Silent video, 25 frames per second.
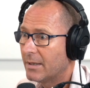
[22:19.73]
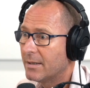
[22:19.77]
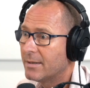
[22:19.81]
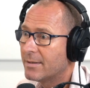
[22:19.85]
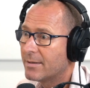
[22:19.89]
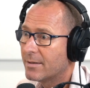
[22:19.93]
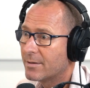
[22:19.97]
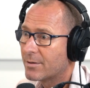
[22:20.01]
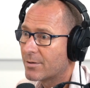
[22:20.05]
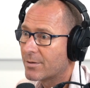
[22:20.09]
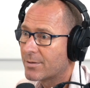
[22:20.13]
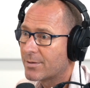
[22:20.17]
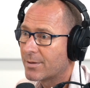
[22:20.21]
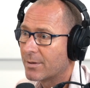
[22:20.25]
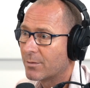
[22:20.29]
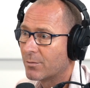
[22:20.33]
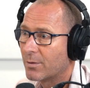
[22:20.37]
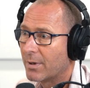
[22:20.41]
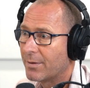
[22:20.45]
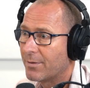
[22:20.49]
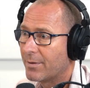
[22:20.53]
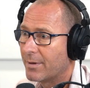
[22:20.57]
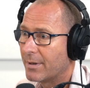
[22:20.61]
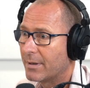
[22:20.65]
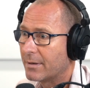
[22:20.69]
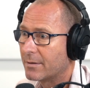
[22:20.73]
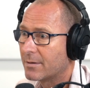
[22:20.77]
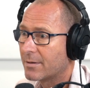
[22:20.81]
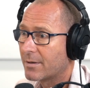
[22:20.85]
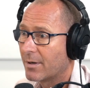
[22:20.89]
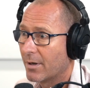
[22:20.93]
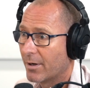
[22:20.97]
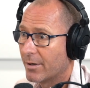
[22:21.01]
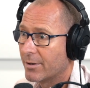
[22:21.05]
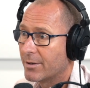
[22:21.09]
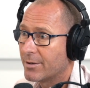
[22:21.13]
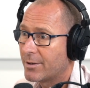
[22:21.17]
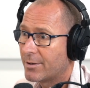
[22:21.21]
it is interesting when things
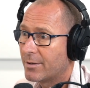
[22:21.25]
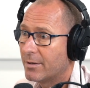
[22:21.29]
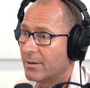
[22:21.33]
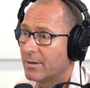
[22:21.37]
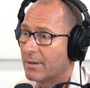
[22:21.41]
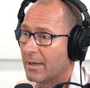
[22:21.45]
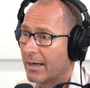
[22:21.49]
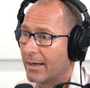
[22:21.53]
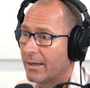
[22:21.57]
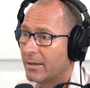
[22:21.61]
go to shit,